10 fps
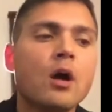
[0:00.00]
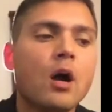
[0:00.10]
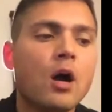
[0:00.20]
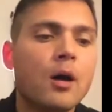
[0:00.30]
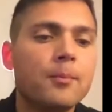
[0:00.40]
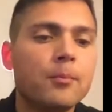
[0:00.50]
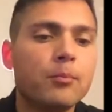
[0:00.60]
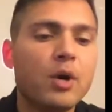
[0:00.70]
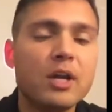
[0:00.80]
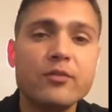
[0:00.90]
Um,
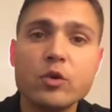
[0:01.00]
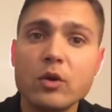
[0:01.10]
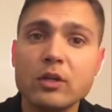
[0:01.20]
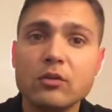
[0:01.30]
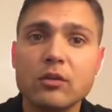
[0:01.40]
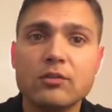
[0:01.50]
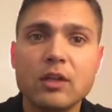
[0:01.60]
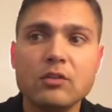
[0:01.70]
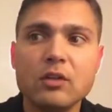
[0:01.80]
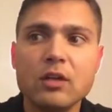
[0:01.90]
but if you're insulin
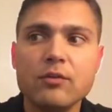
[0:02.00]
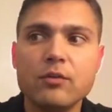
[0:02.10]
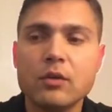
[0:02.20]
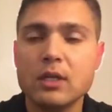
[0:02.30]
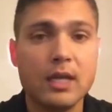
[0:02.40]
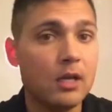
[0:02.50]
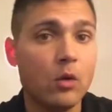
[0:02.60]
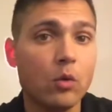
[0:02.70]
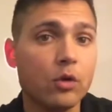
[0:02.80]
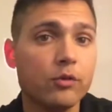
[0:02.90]
sensitive, keto
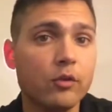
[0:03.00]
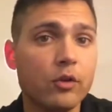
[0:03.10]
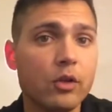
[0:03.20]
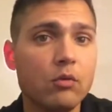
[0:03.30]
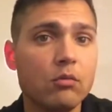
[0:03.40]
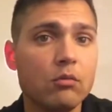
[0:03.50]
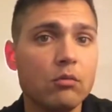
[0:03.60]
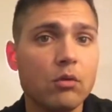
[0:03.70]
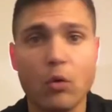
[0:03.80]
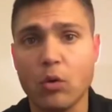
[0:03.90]
works for you,
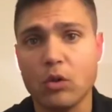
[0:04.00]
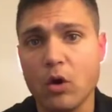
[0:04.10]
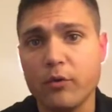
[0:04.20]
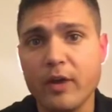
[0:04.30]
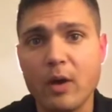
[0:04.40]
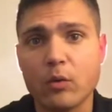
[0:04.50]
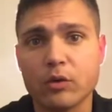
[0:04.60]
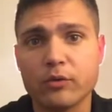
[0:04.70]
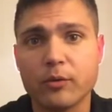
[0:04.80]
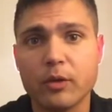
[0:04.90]
or low fat
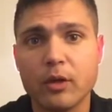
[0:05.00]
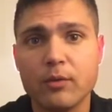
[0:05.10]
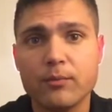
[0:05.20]
works for you.